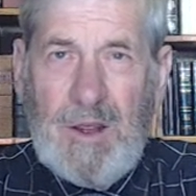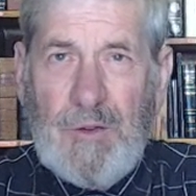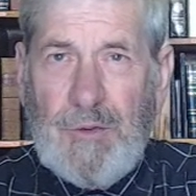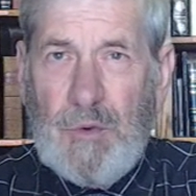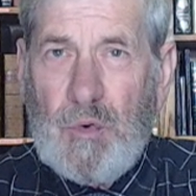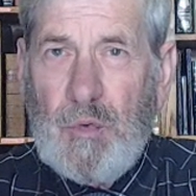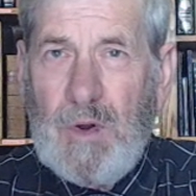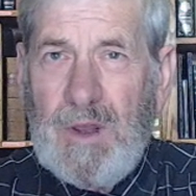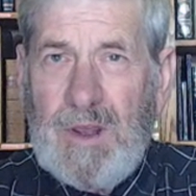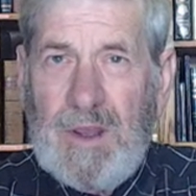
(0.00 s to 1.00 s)
through
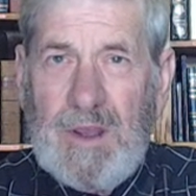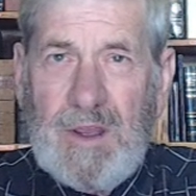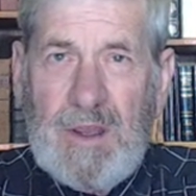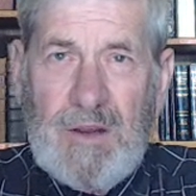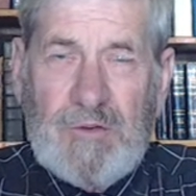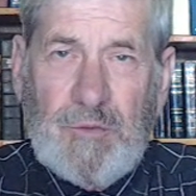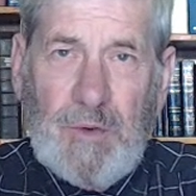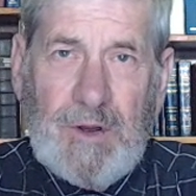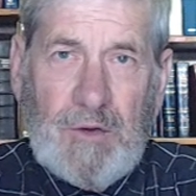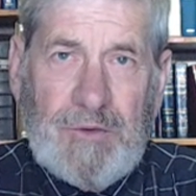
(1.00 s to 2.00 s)

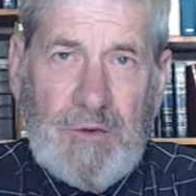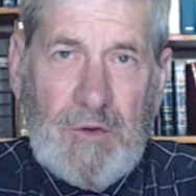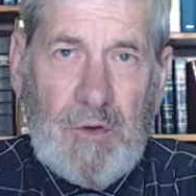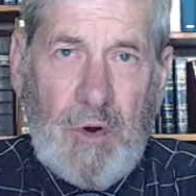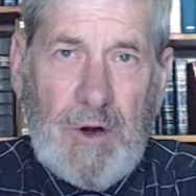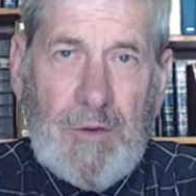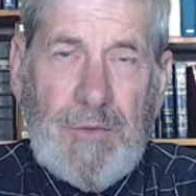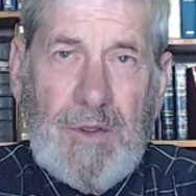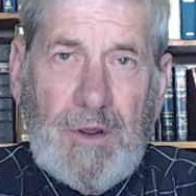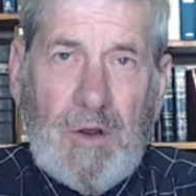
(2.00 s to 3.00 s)
Israel to the
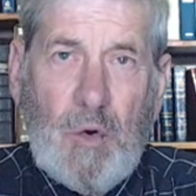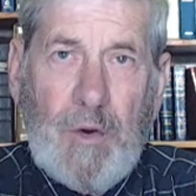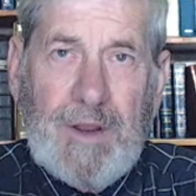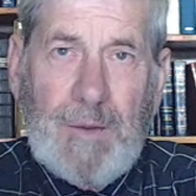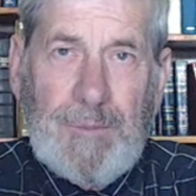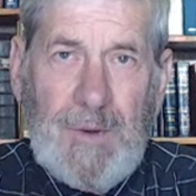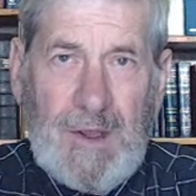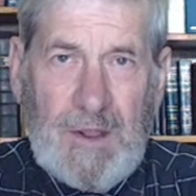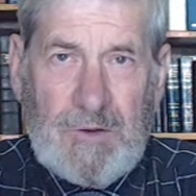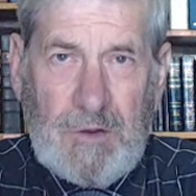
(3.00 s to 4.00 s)
north, going up
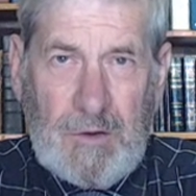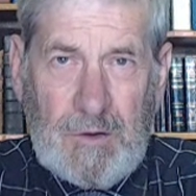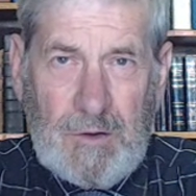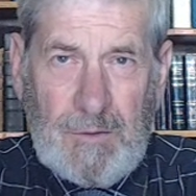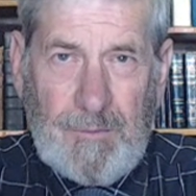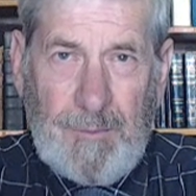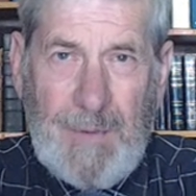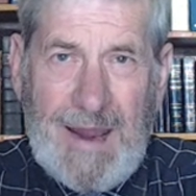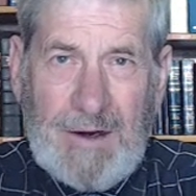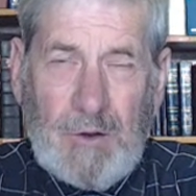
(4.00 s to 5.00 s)
to
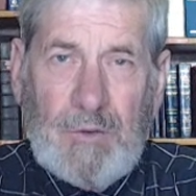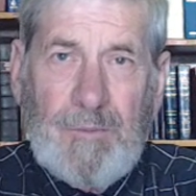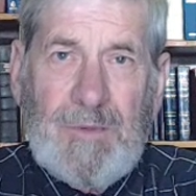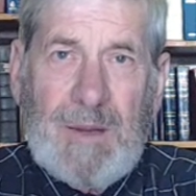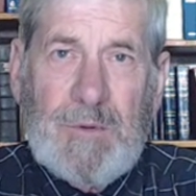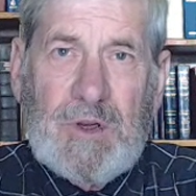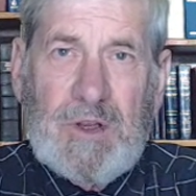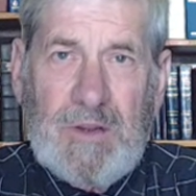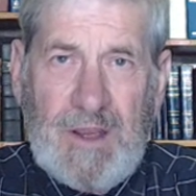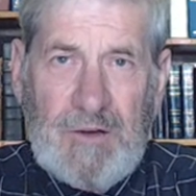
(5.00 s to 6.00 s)
battle
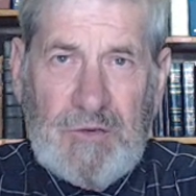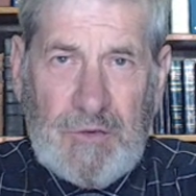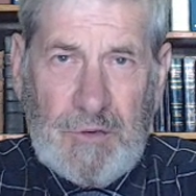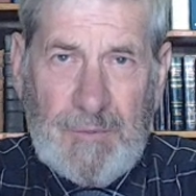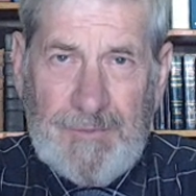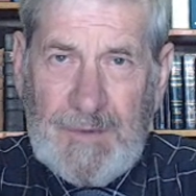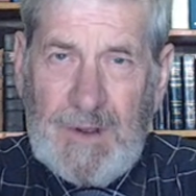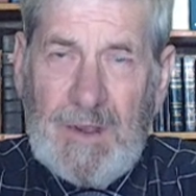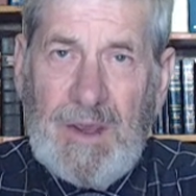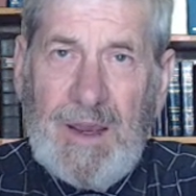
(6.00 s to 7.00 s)
Nebuchadnezzar
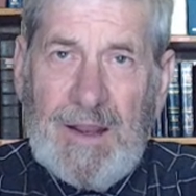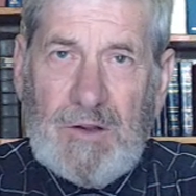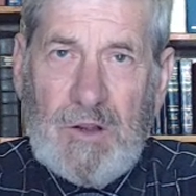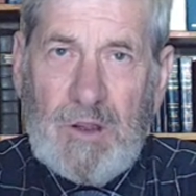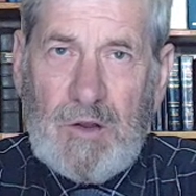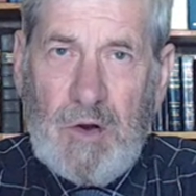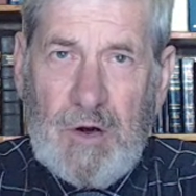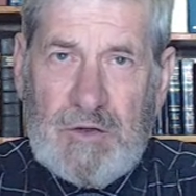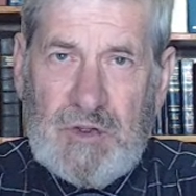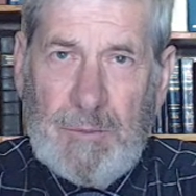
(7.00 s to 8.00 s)
at
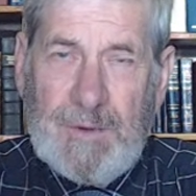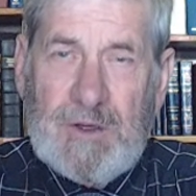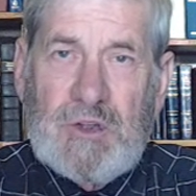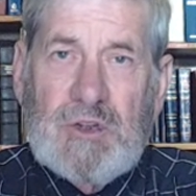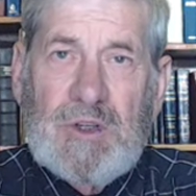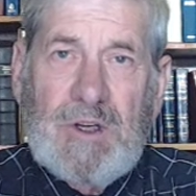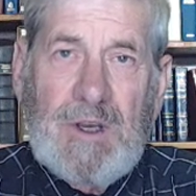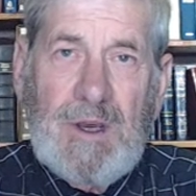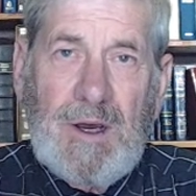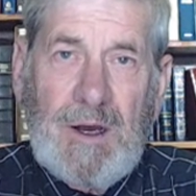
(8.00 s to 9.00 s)
Carchemish,
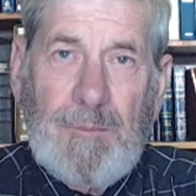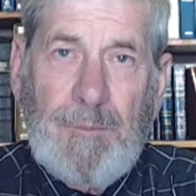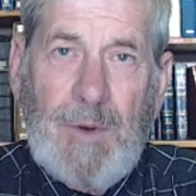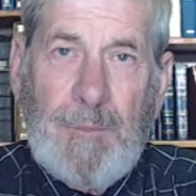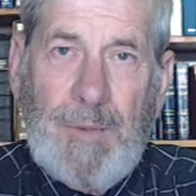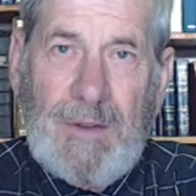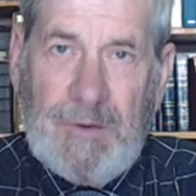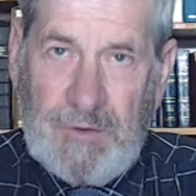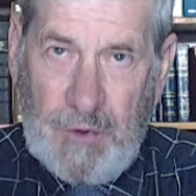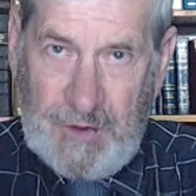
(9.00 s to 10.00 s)
up by the
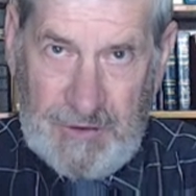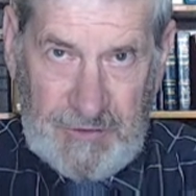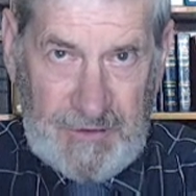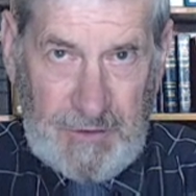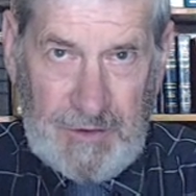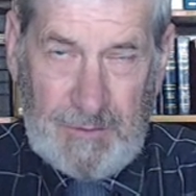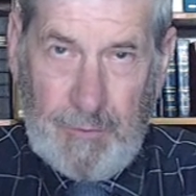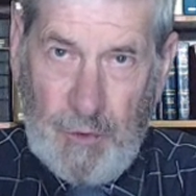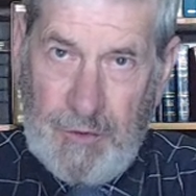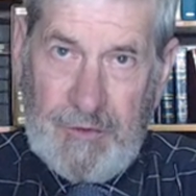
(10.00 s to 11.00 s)
Turkish-Syrian
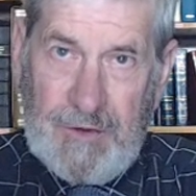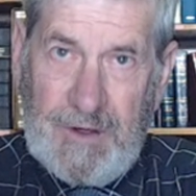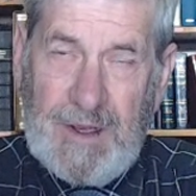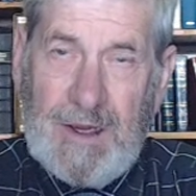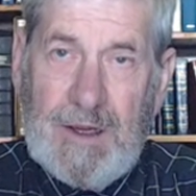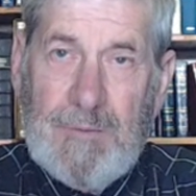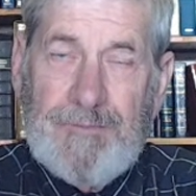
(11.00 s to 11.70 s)
border today,